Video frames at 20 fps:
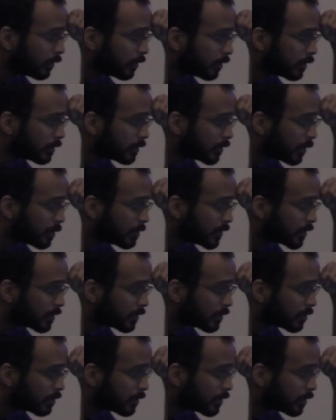the
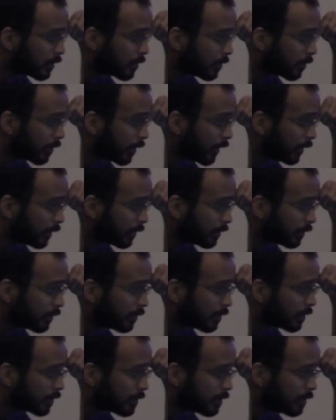subsystem, so like
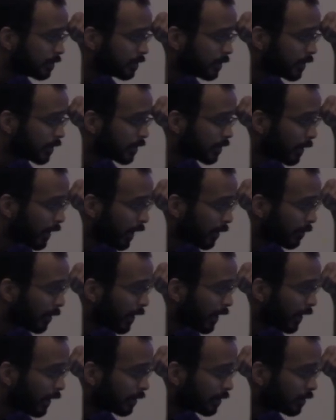this gear
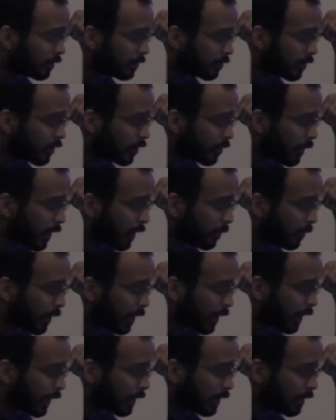backpack, new gear
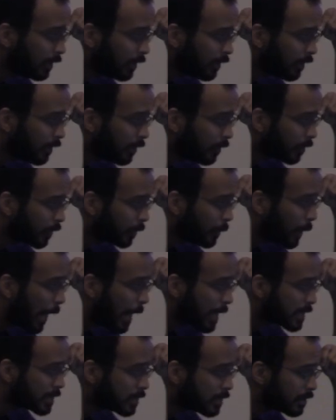backpack, we're
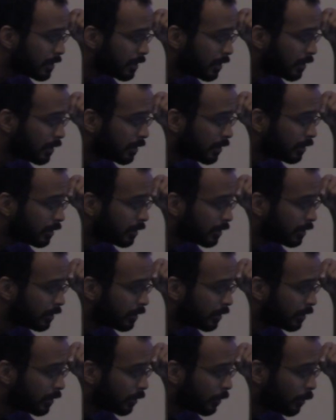passing in
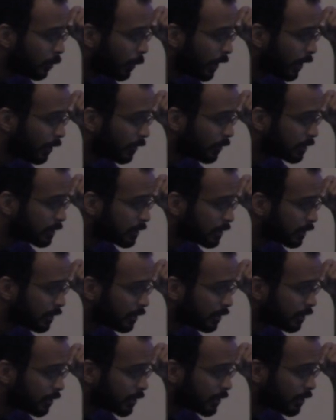where the
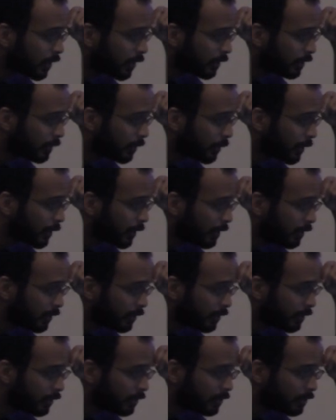solenoids are for it.
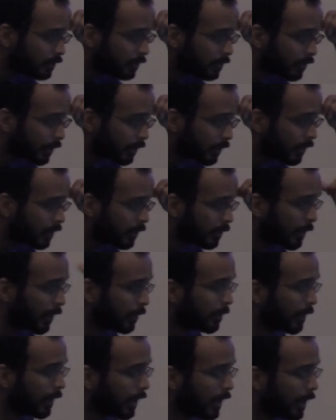So like the gear
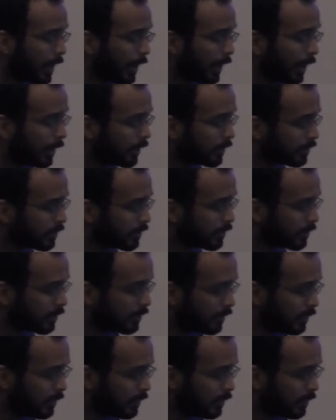backpack has